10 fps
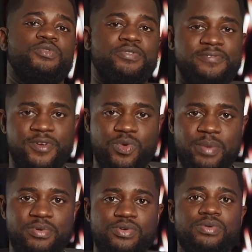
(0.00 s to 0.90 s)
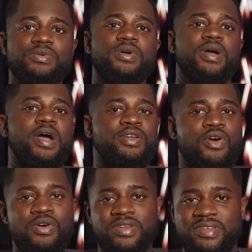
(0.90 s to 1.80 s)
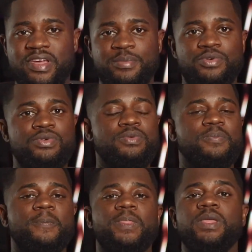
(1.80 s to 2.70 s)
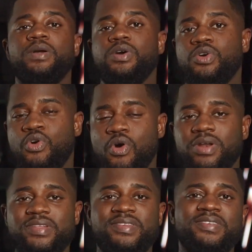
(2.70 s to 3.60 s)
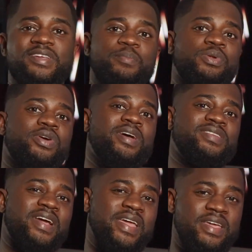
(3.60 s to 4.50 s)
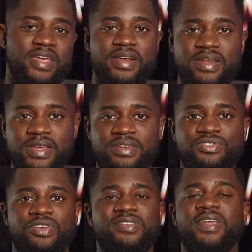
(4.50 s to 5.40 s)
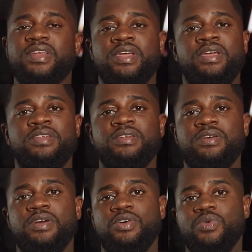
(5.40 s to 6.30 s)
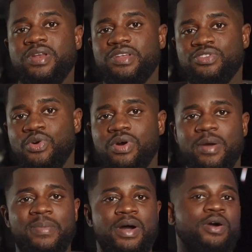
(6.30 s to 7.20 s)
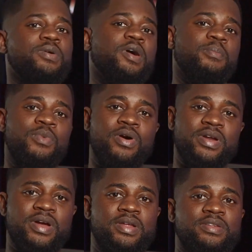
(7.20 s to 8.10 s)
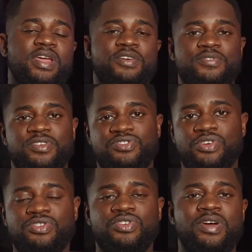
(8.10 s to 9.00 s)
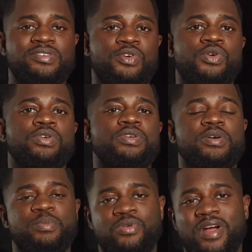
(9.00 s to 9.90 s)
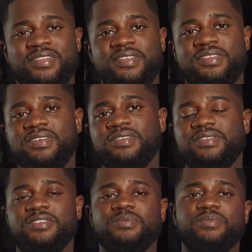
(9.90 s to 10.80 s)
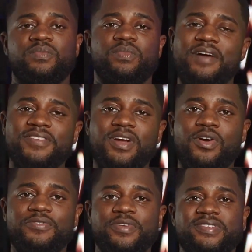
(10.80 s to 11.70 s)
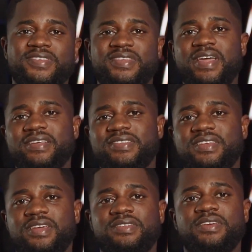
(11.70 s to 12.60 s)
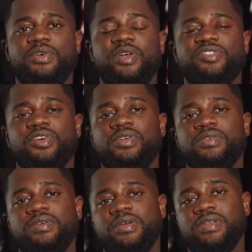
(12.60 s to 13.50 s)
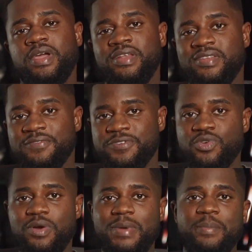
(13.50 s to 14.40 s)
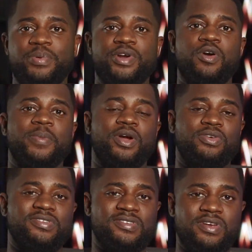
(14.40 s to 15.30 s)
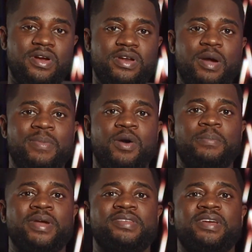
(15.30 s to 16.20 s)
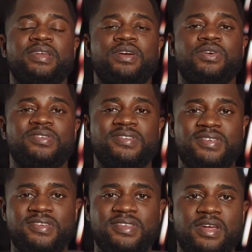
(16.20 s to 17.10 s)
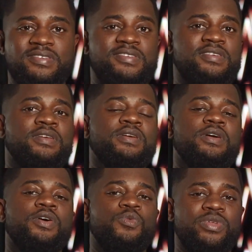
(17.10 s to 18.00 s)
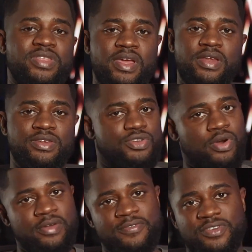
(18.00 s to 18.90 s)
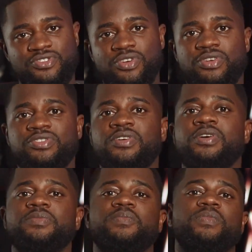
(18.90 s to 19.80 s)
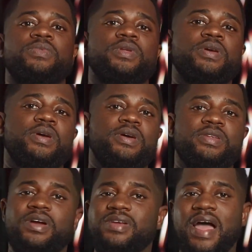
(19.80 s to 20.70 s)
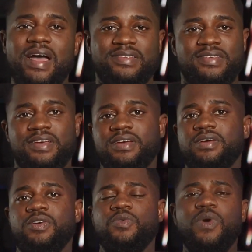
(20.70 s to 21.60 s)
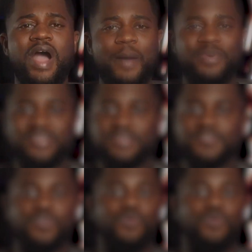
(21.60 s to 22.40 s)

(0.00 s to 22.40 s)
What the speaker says: reviewable, and auditable, qualities employers are keenly interested in when they talk about modern infrastructure as code practices. After covering CI/CD integration, the interviewer might bring up a concern about maintaining consistency within your infrastructure. They could ask, what happens if